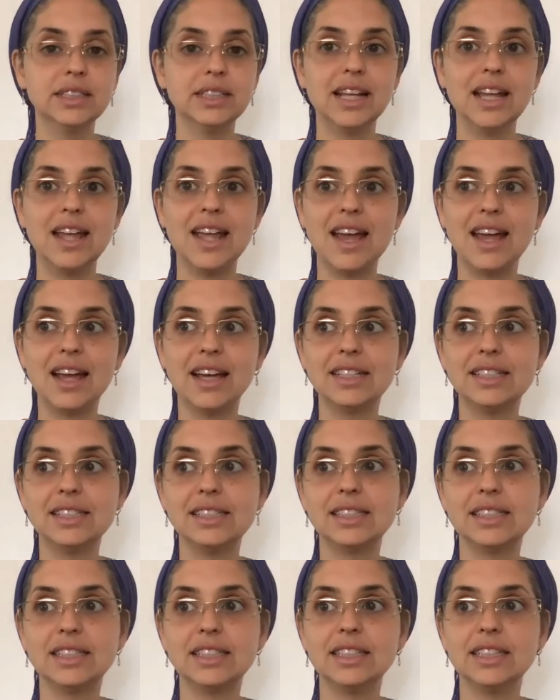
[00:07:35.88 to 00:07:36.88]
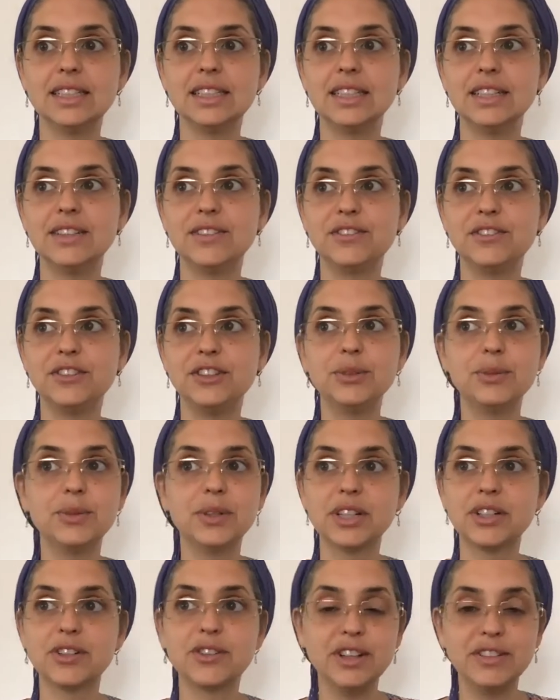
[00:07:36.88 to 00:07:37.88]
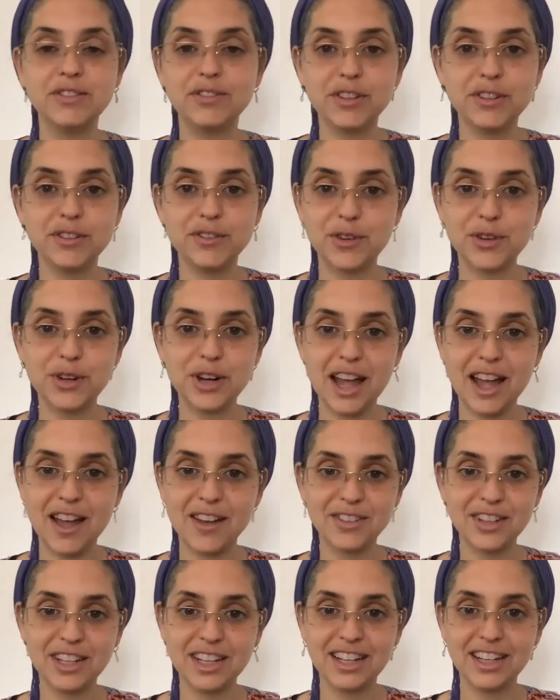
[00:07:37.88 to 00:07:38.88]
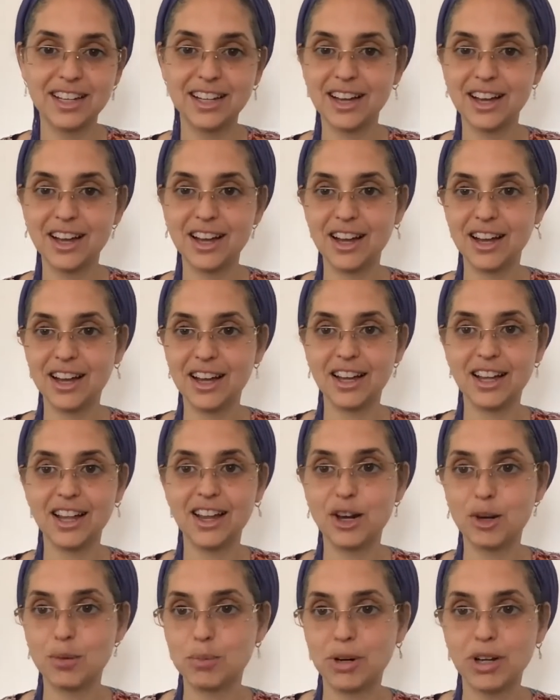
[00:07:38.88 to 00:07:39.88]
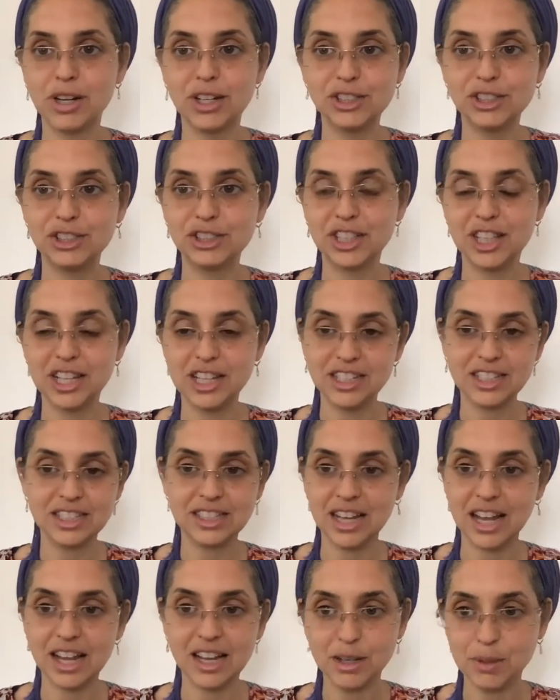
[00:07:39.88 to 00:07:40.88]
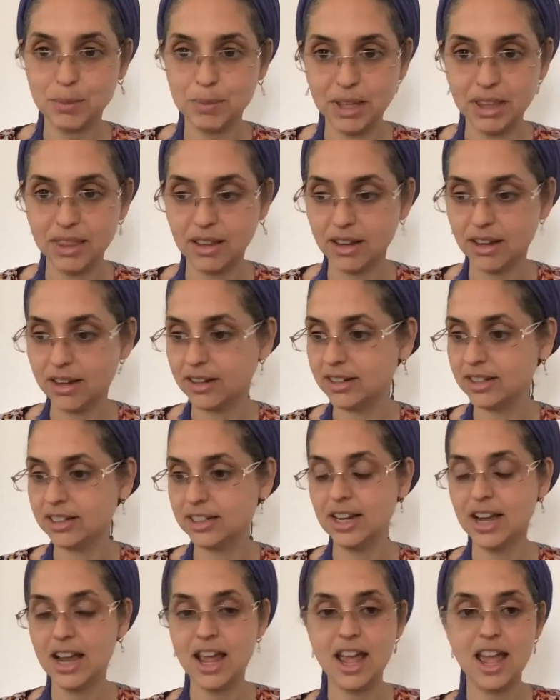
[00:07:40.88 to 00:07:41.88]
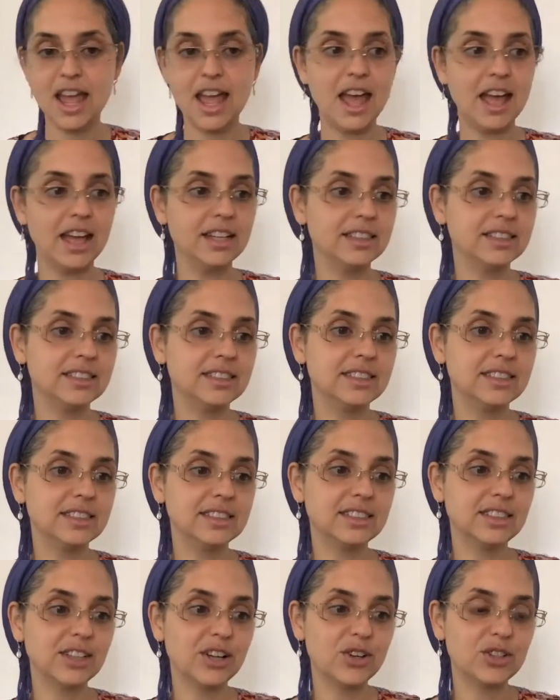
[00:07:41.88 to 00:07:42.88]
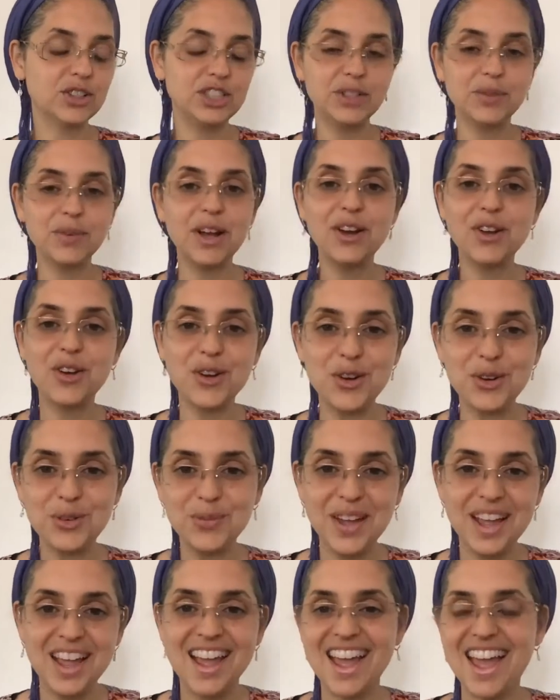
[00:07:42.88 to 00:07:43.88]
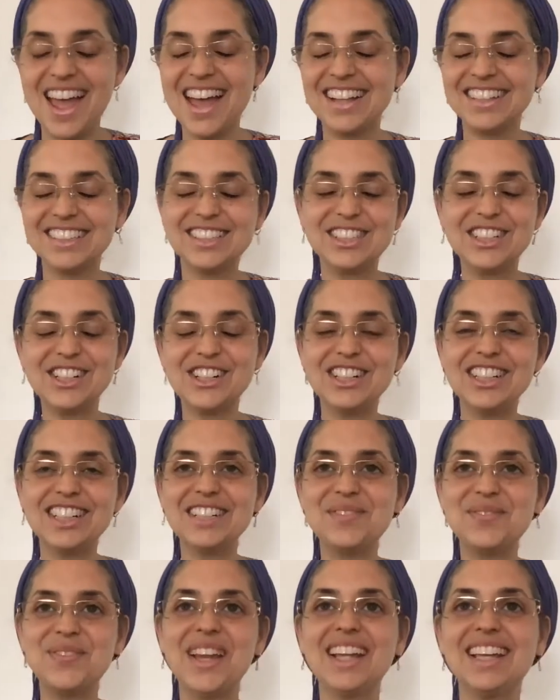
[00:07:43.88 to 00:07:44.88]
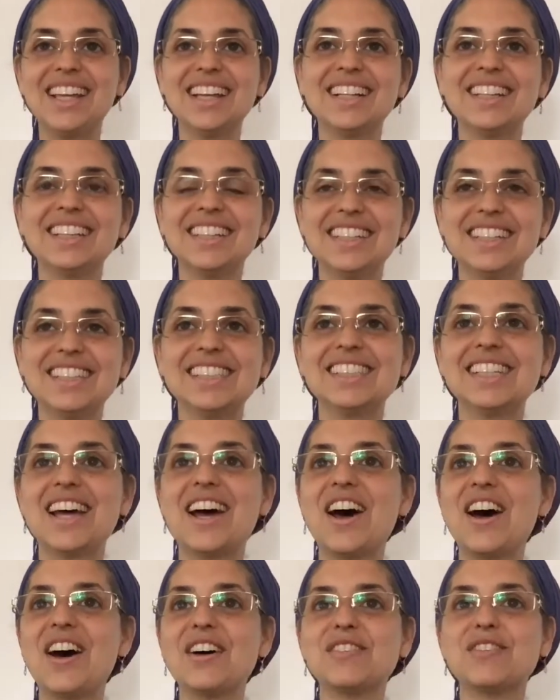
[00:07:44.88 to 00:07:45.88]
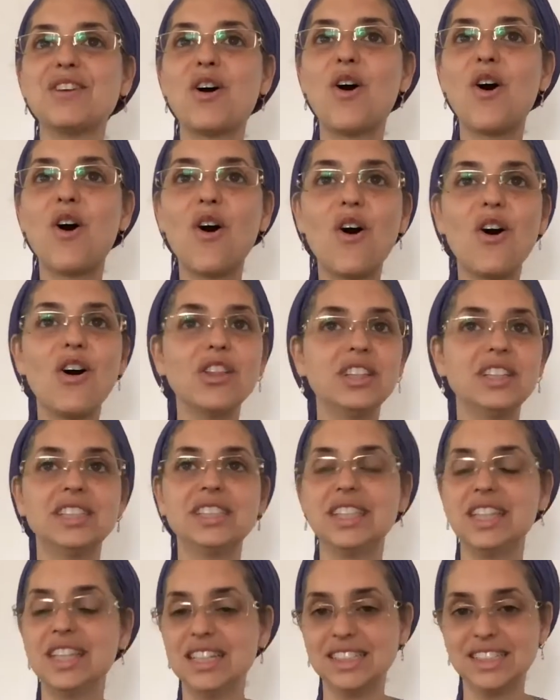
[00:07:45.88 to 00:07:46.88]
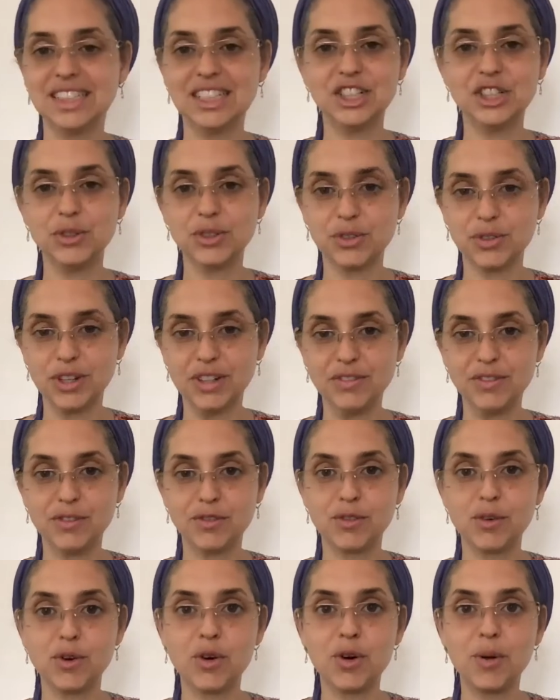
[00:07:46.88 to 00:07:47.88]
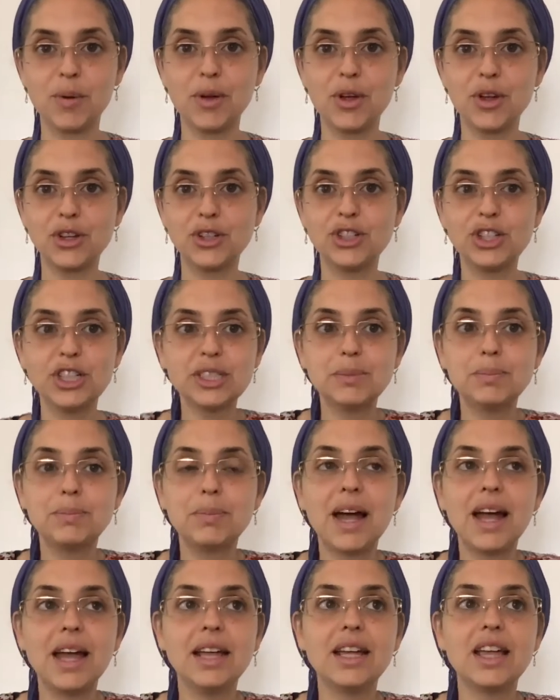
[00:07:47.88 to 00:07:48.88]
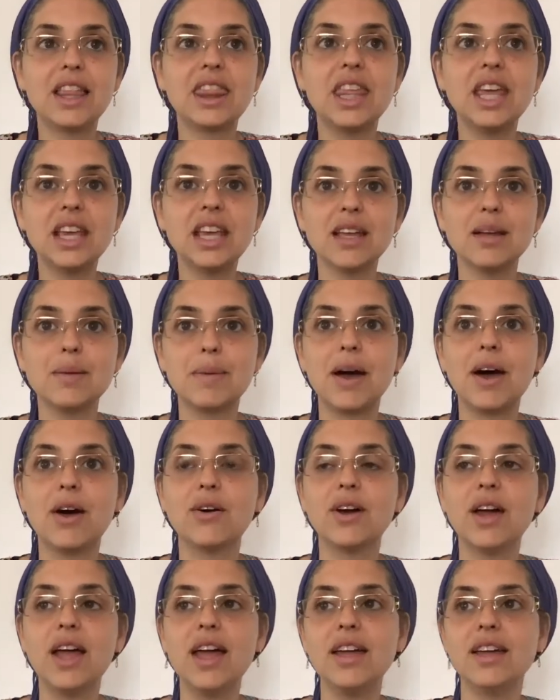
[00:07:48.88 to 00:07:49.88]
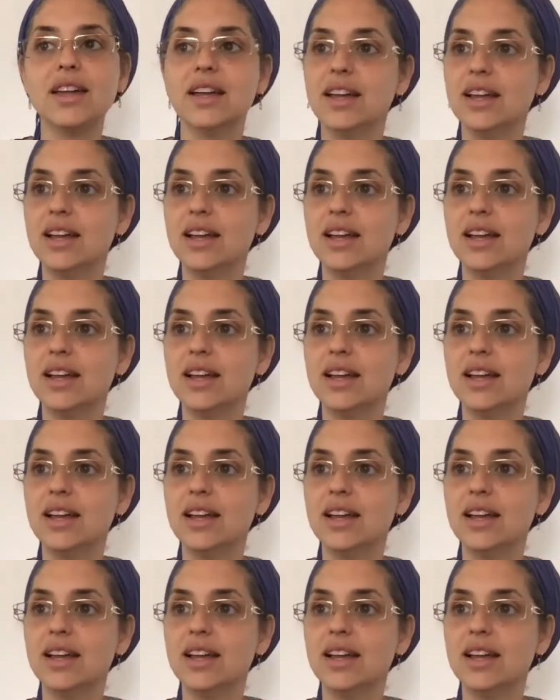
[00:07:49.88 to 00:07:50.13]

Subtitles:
and if you weren't grateful for having a hairbrush, then it's not going to be there. And so she went home and started making a list of all these things that she was grateful for, just by thinking about, hey,